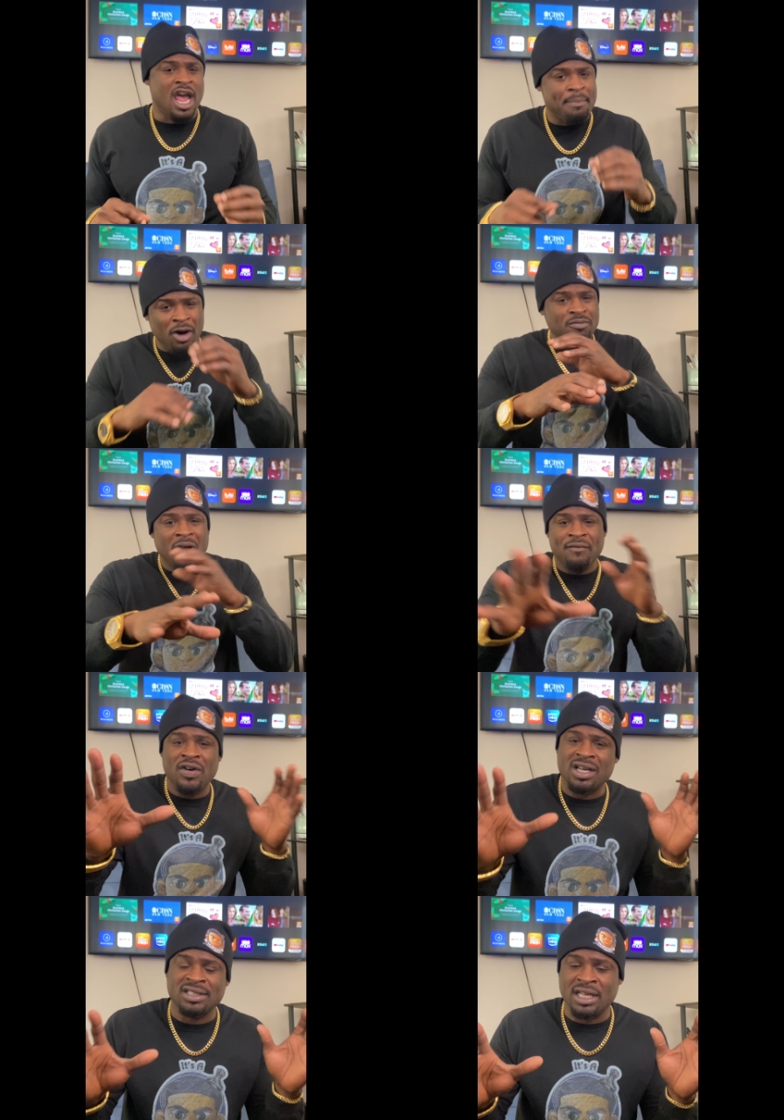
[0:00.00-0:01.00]
And most
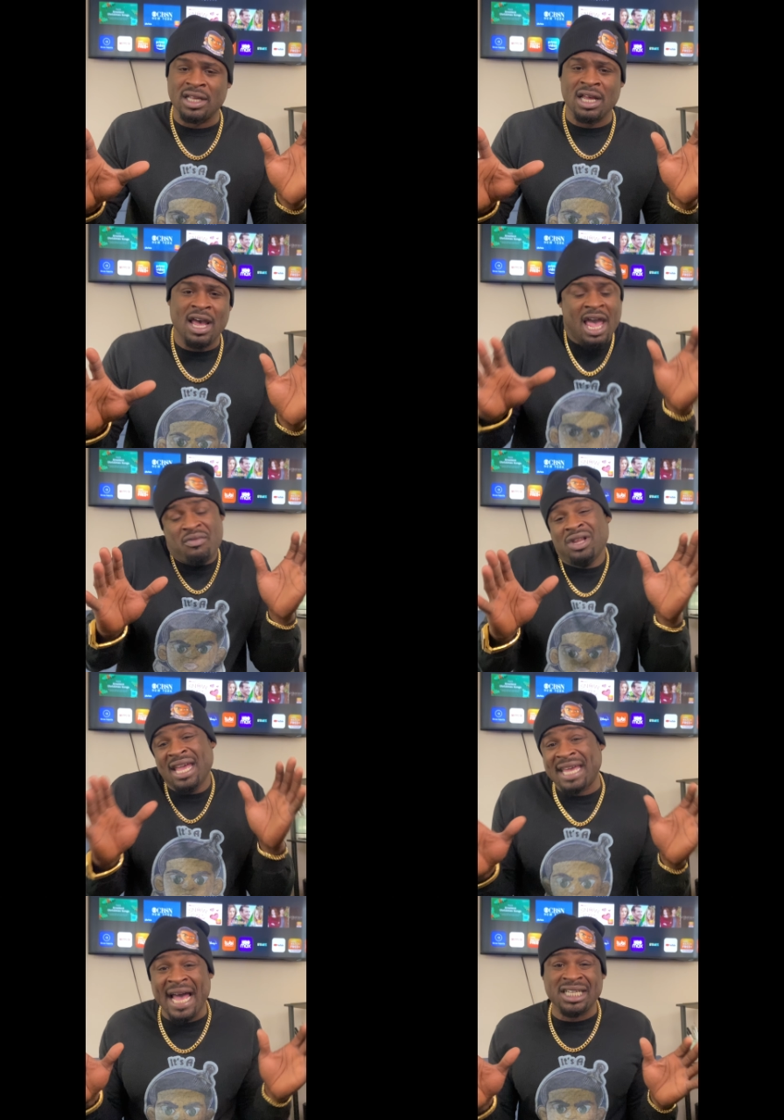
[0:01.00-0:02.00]
motherfuckers that ain't really
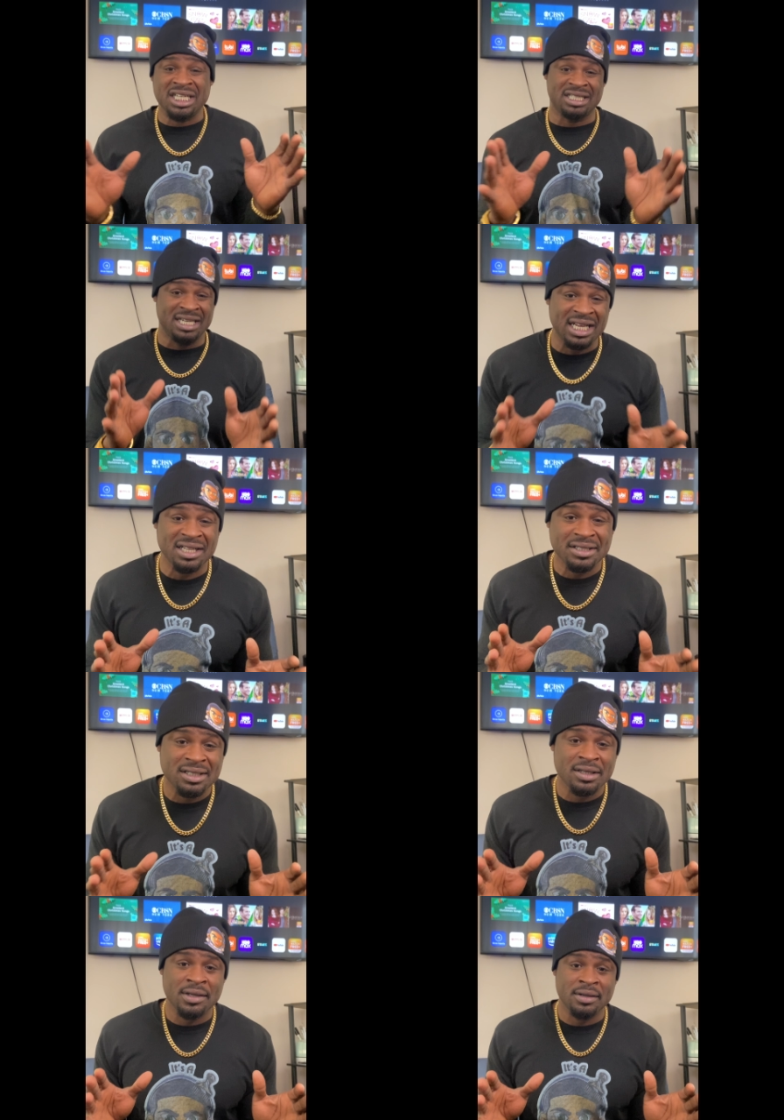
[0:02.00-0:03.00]
ain't got shit's niggas.
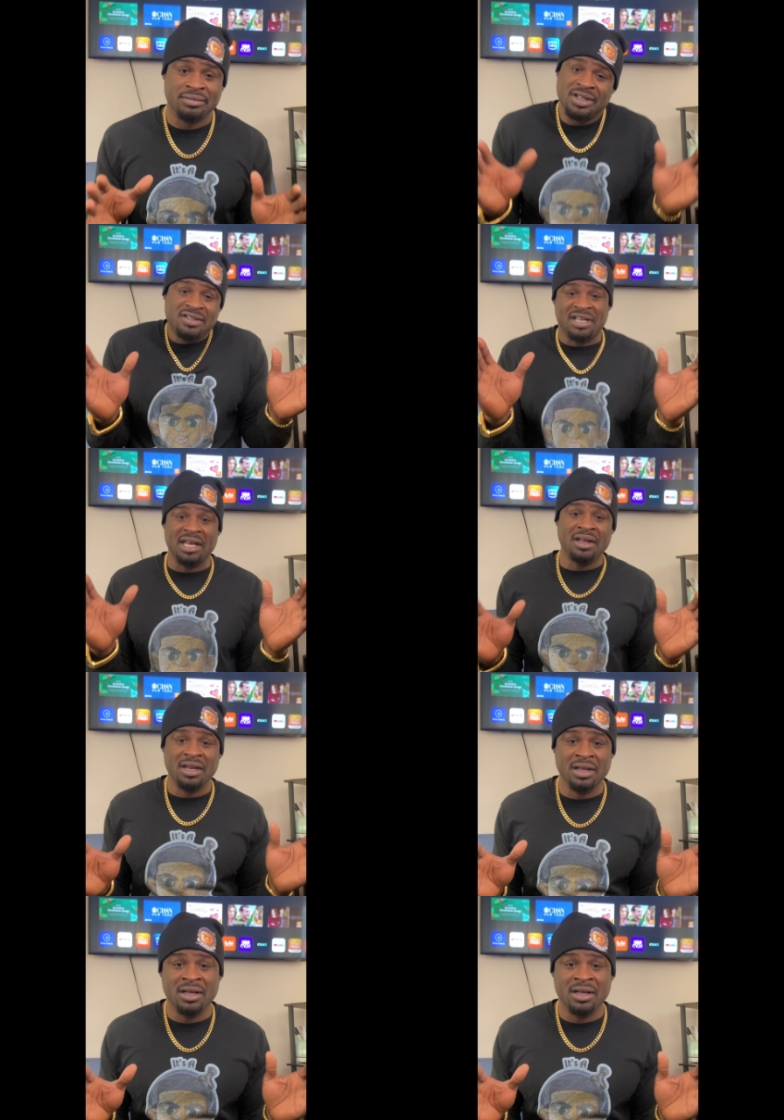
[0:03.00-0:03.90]
Just saying.